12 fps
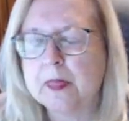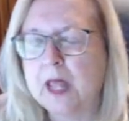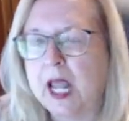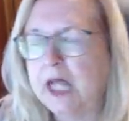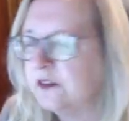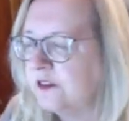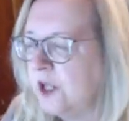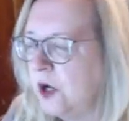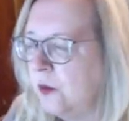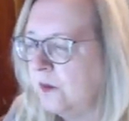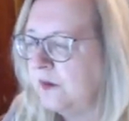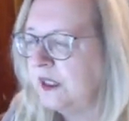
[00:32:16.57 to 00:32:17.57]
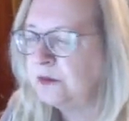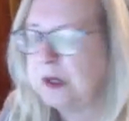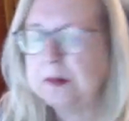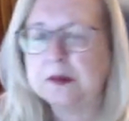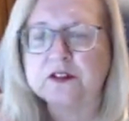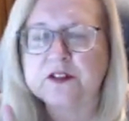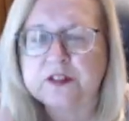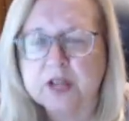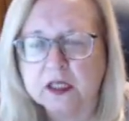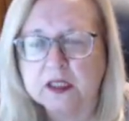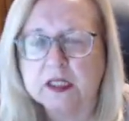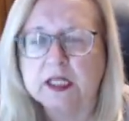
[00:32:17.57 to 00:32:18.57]
And so these people are
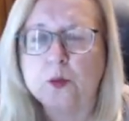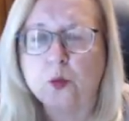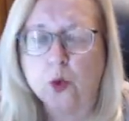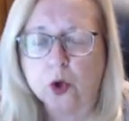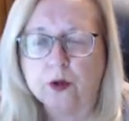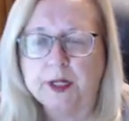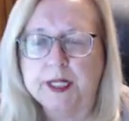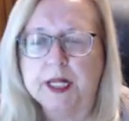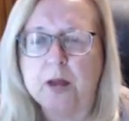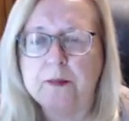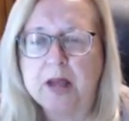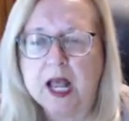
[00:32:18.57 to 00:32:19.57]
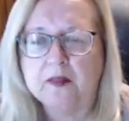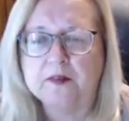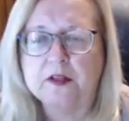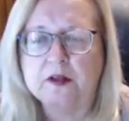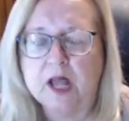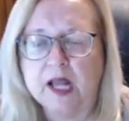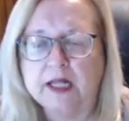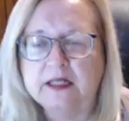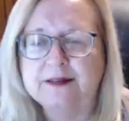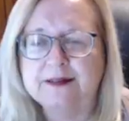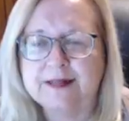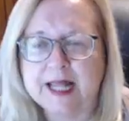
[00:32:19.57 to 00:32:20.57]
suddenly worried about the
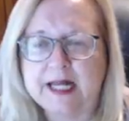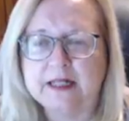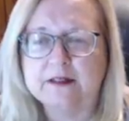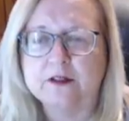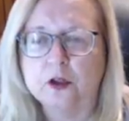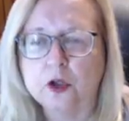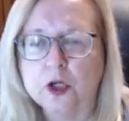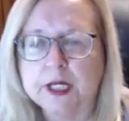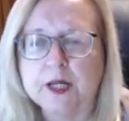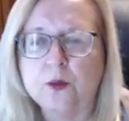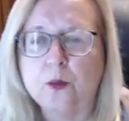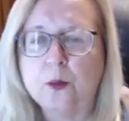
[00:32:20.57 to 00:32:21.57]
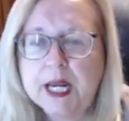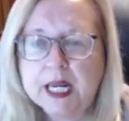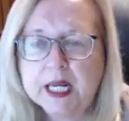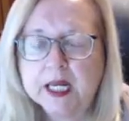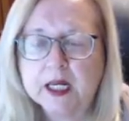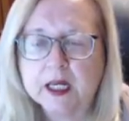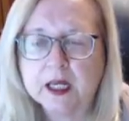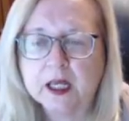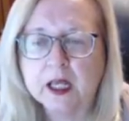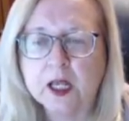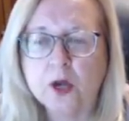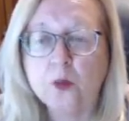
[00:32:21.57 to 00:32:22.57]
United States looking weak
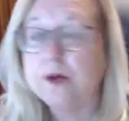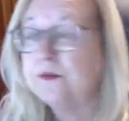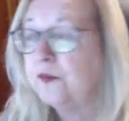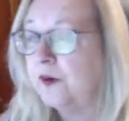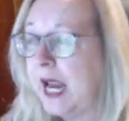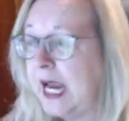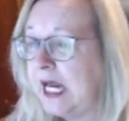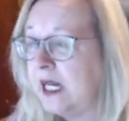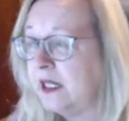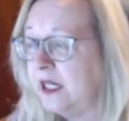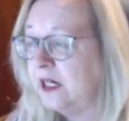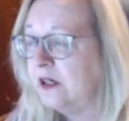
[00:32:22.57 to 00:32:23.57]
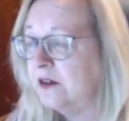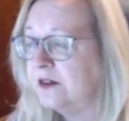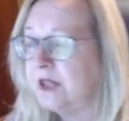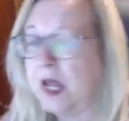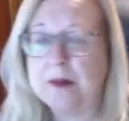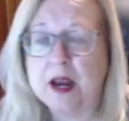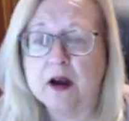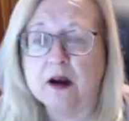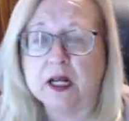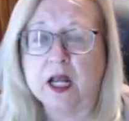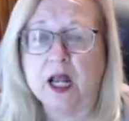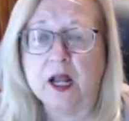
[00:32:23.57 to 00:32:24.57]
when for 8 years,
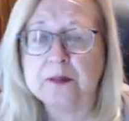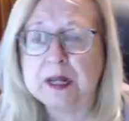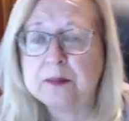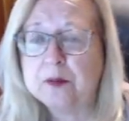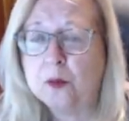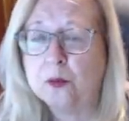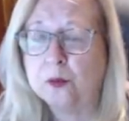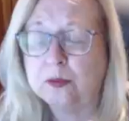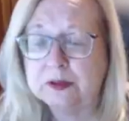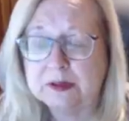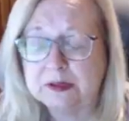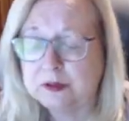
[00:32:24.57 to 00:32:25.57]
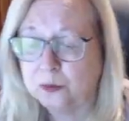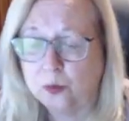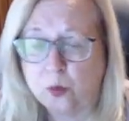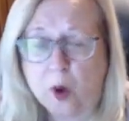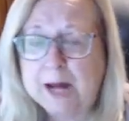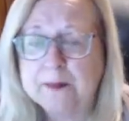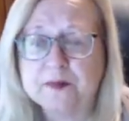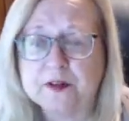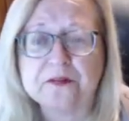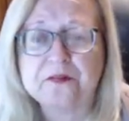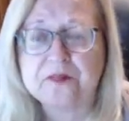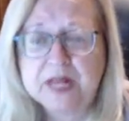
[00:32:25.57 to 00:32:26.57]
America, people wiped their
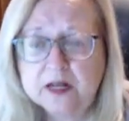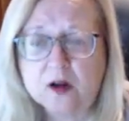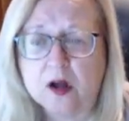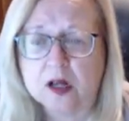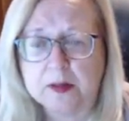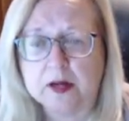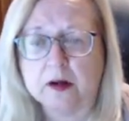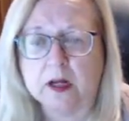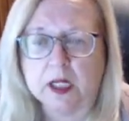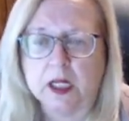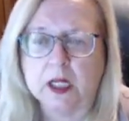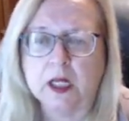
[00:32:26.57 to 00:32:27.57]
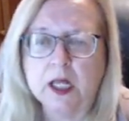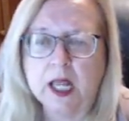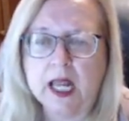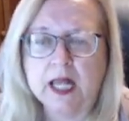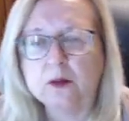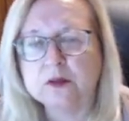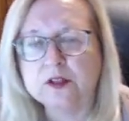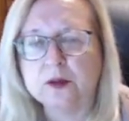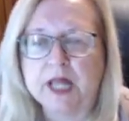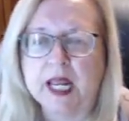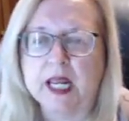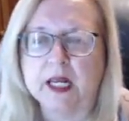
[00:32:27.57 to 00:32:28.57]
feet on America, and it was
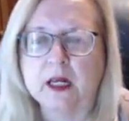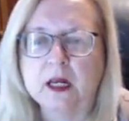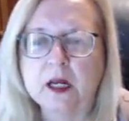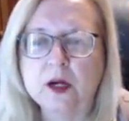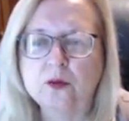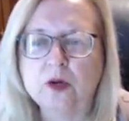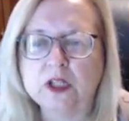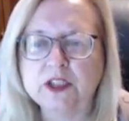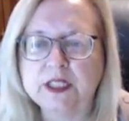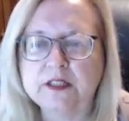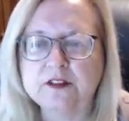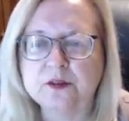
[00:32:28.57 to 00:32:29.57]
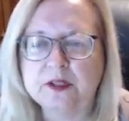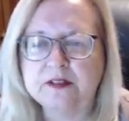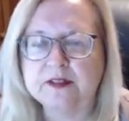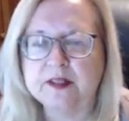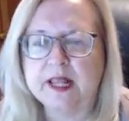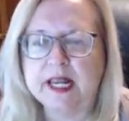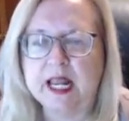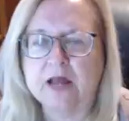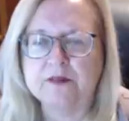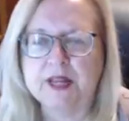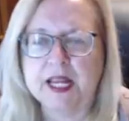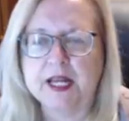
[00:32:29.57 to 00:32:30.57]
okay. Russia is the reason they have
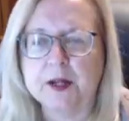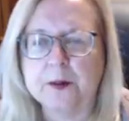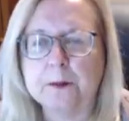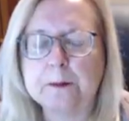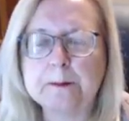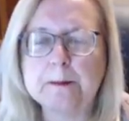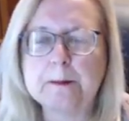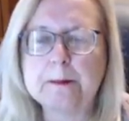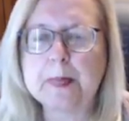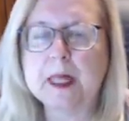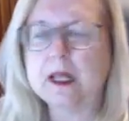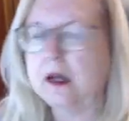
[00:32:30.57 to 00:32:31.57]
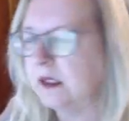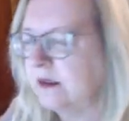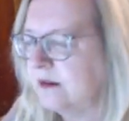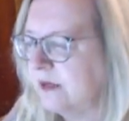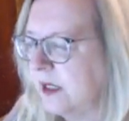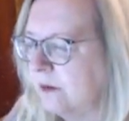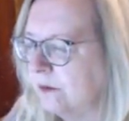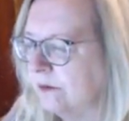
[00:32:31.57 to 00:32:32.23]
NATO, Cully said.